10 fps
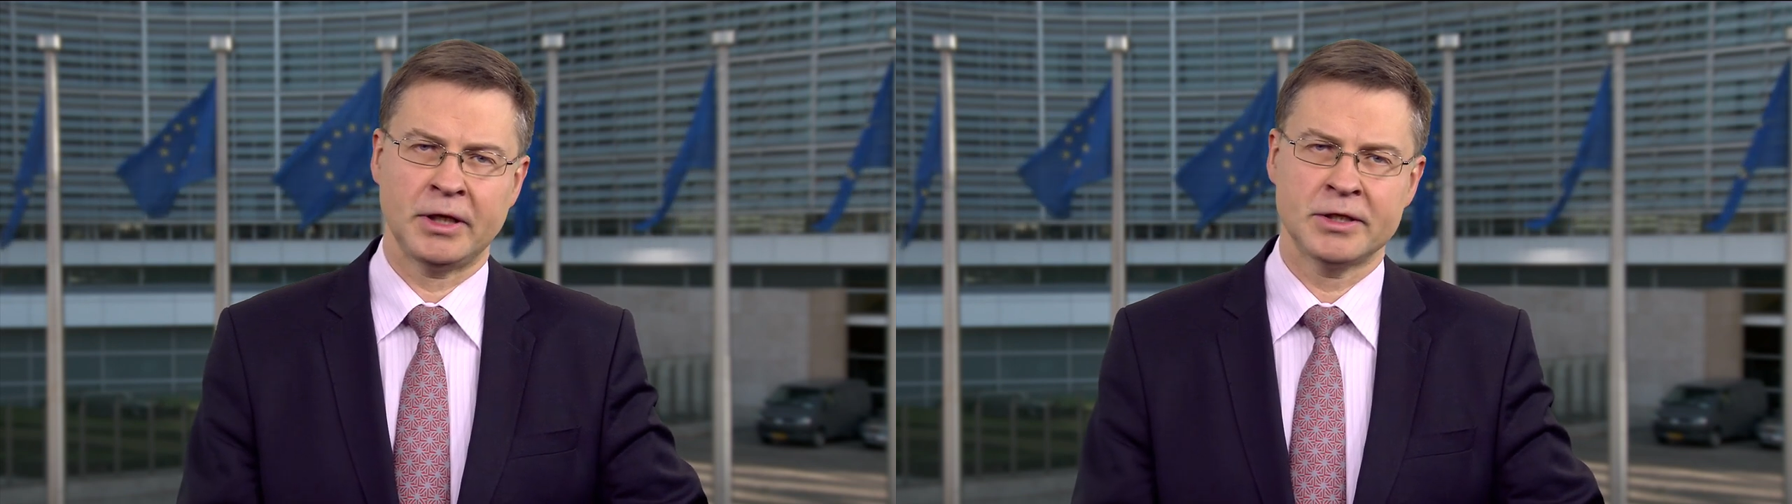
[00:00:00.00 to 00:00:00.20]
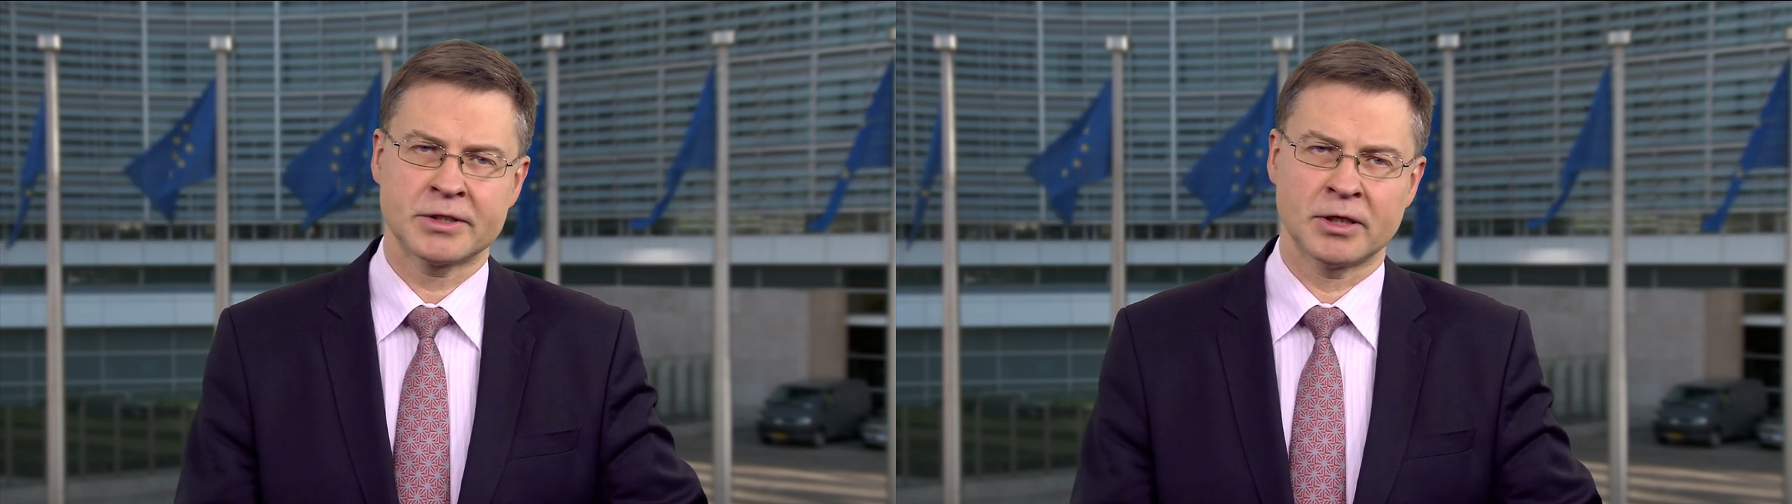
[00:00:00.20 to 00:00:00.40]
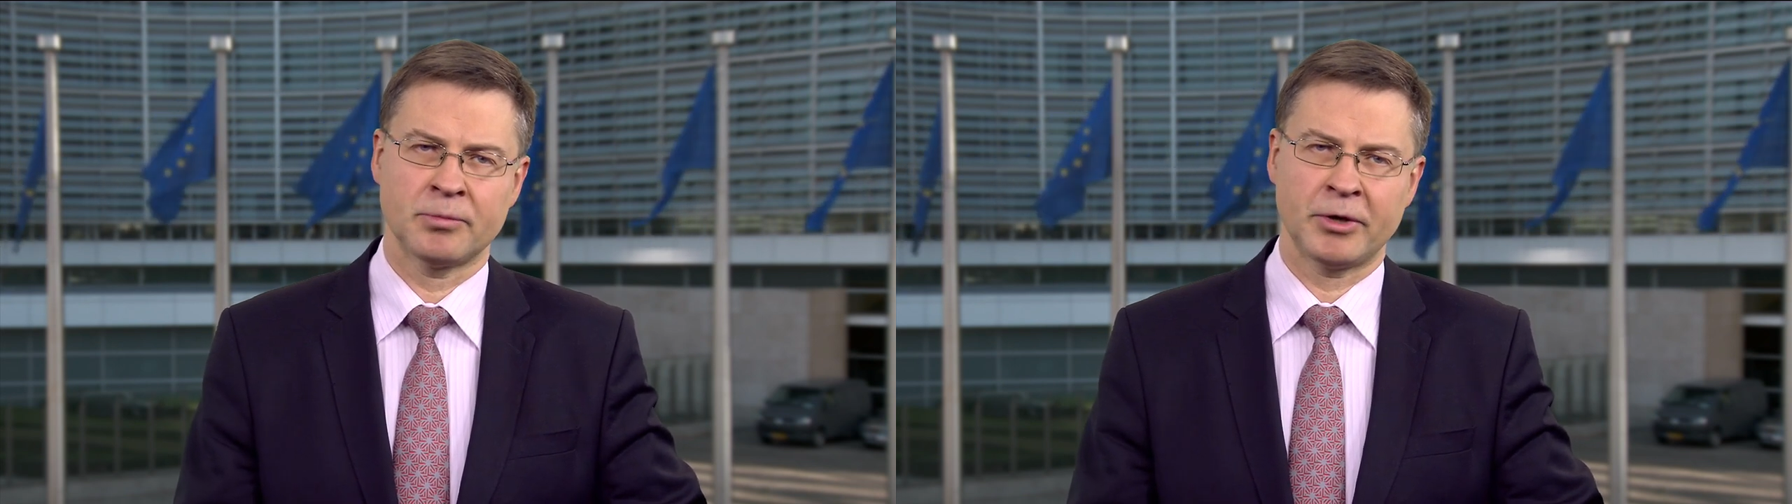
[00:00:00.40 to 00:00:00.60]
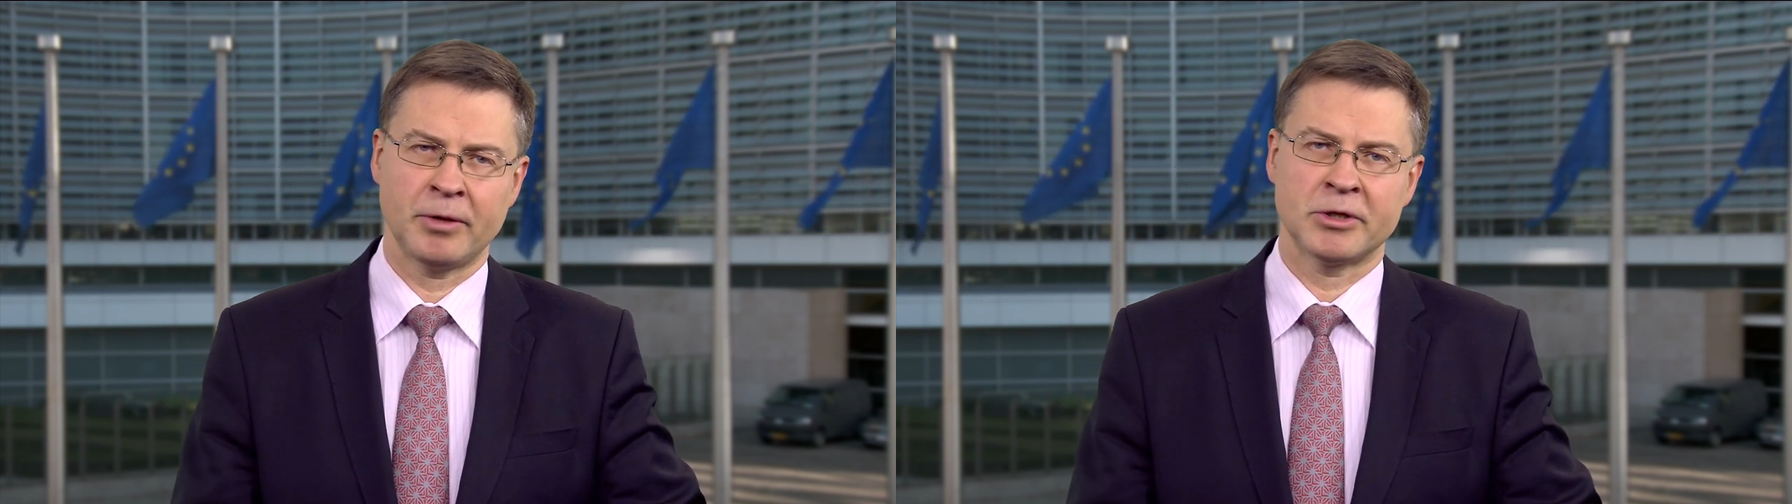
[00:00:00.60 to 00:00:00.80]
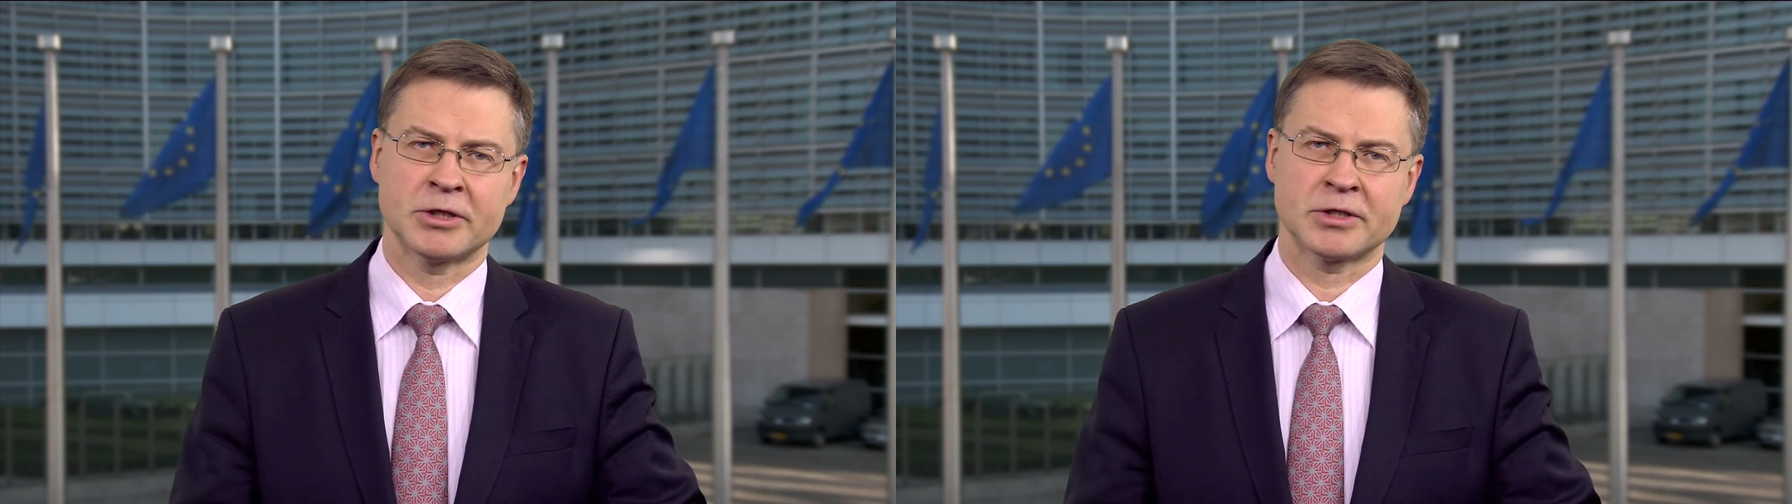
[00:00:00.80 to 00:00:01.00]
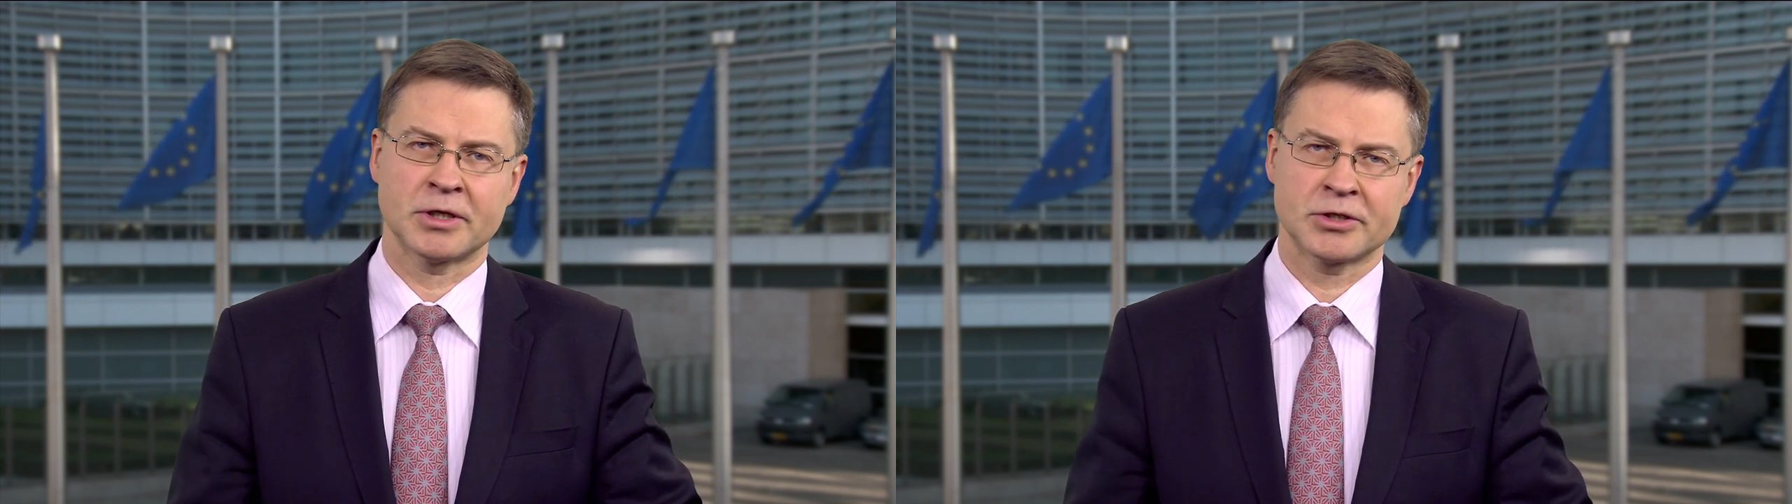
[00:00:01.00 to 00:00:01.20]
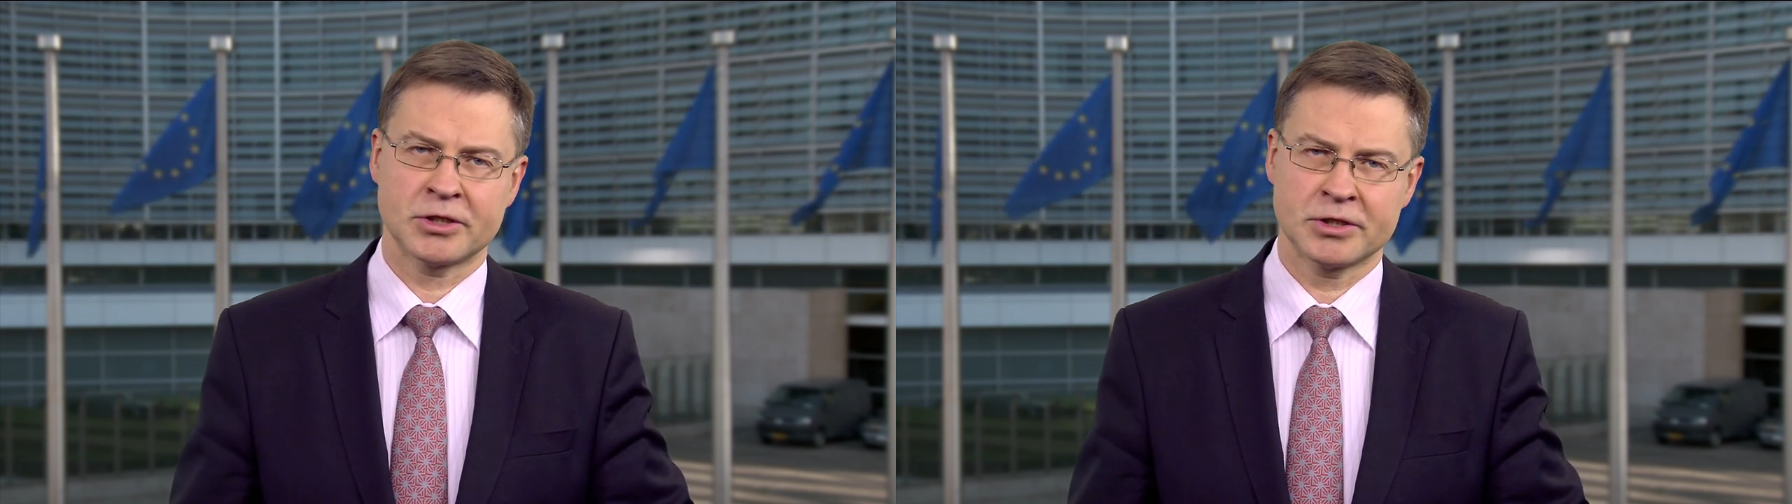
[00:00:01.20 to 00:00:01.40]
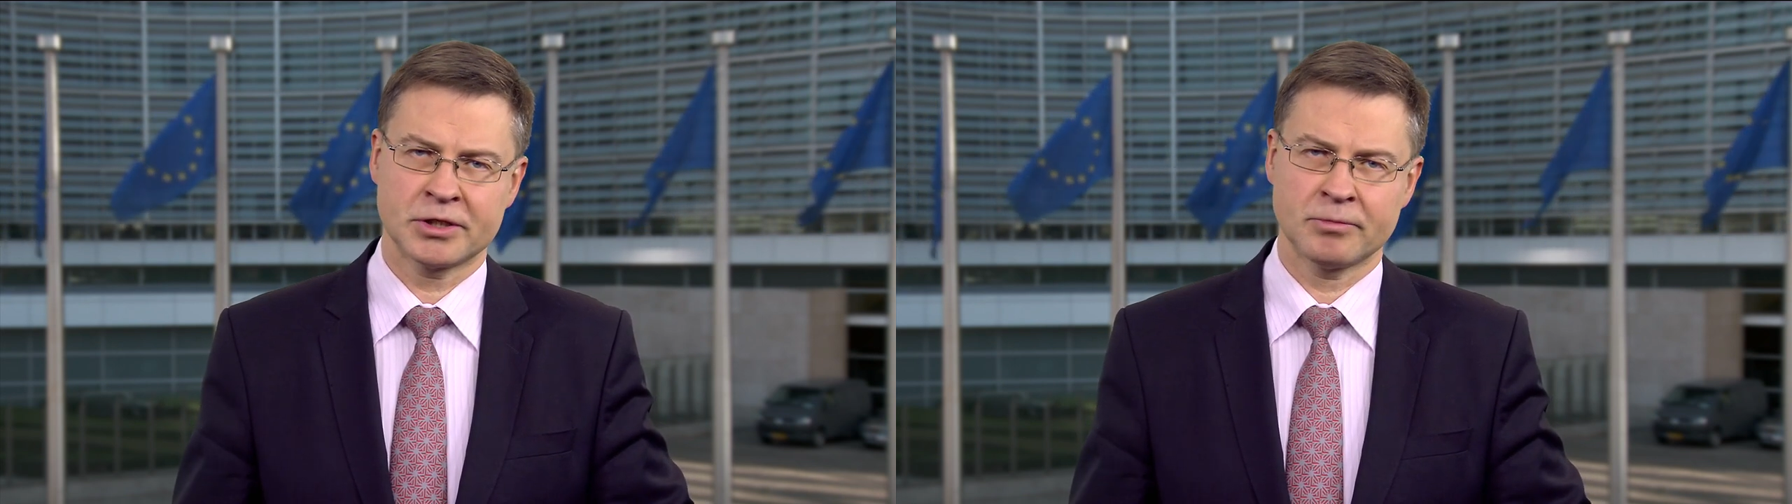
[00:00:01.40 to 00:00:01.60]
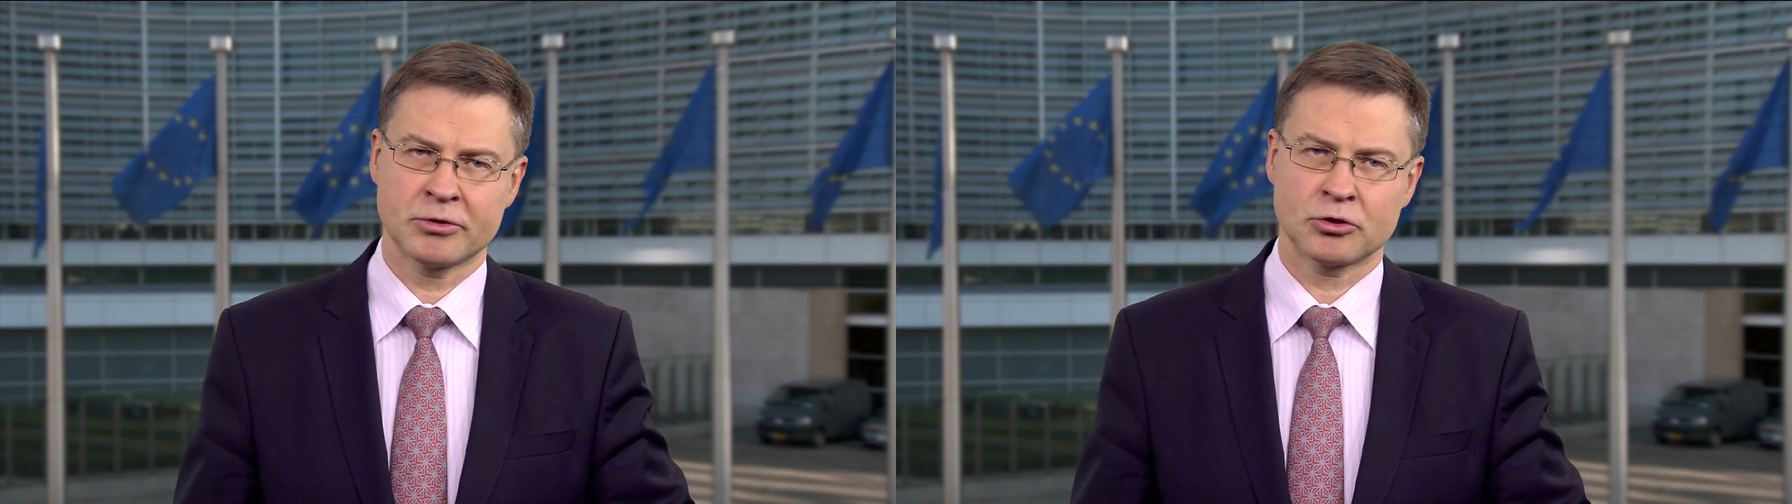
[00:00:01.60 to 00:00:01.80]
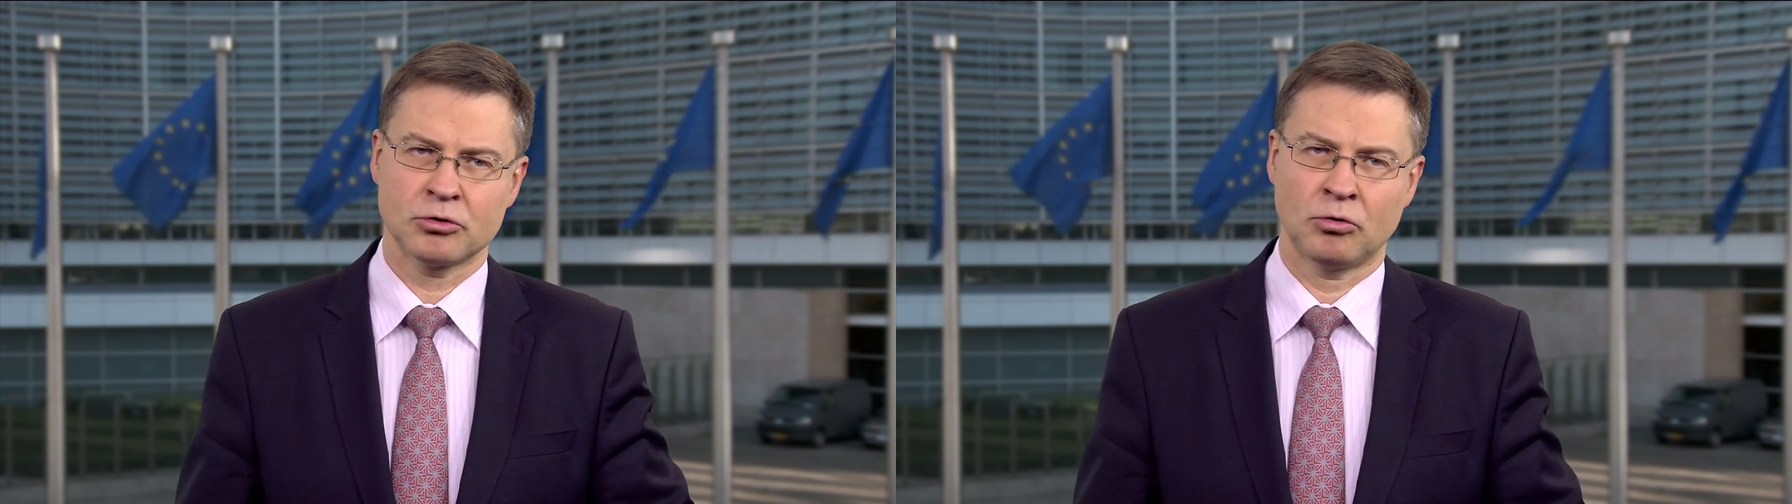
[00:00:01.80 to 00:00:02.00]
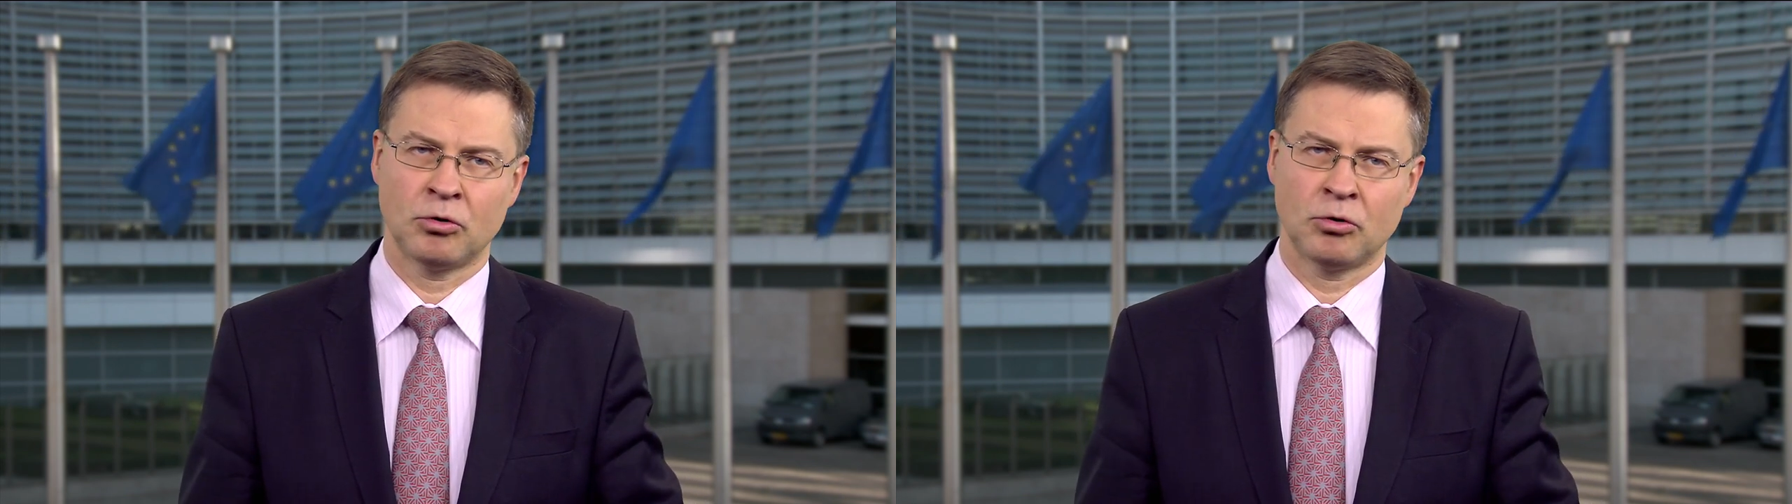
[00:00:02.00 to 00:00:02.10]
instant payments systems,